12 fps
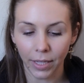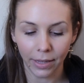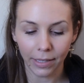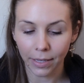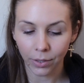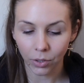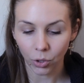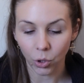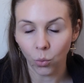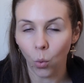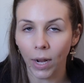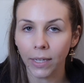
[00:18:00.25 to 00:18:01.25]
in these
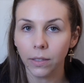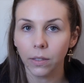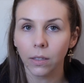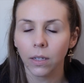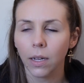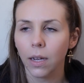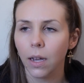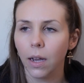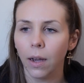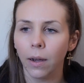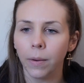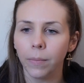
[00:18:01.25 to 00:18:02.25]
new ways,
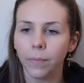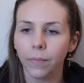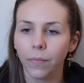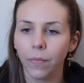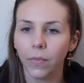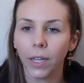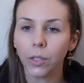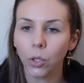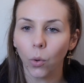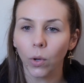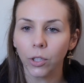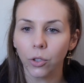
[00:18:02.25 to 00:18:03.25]
that's
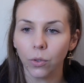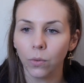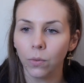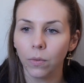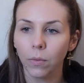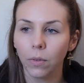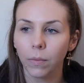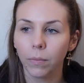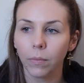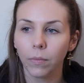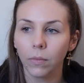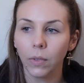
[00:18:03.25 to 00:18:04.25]
going to
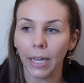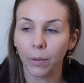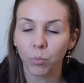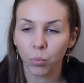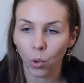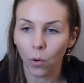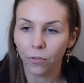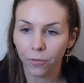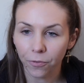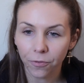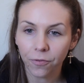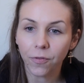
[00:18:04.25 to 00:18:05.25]
like
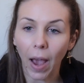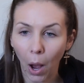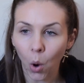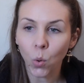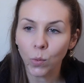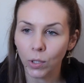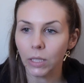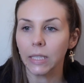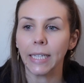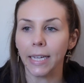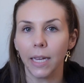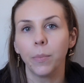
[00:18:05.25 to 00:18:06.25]

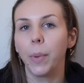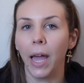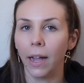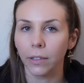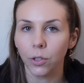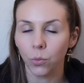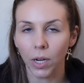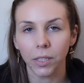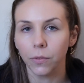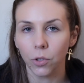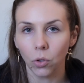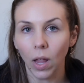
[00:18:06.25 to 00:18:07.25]
profoundly impact the
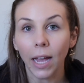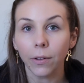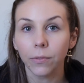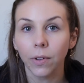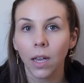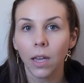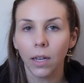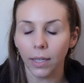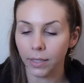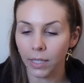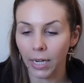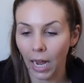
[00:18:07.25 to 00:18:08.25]
rest of your life.
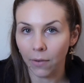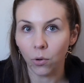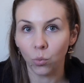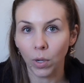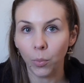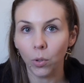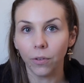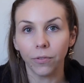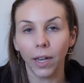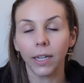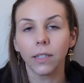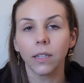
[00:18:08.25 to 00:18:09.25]
It's going to have a ripple
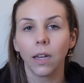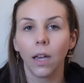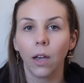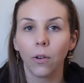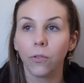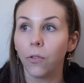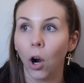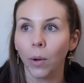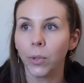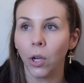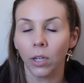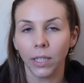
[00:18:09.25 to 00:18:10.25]
effect far
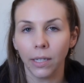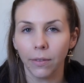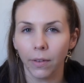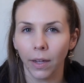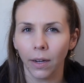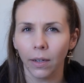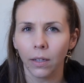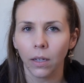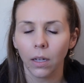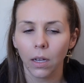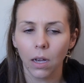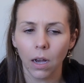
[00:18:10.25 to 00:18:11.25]
beyond anything
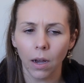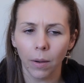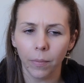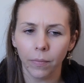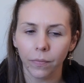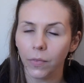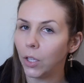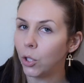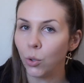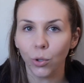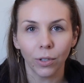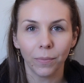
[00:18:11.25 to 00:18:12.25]
that
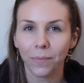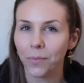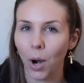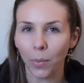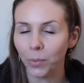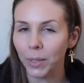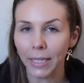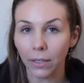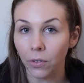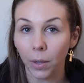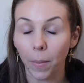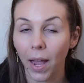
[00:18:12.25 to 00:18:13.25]
you could probably
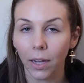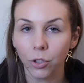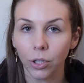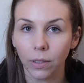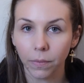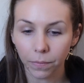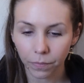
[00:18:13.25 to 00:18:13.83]
even imagine.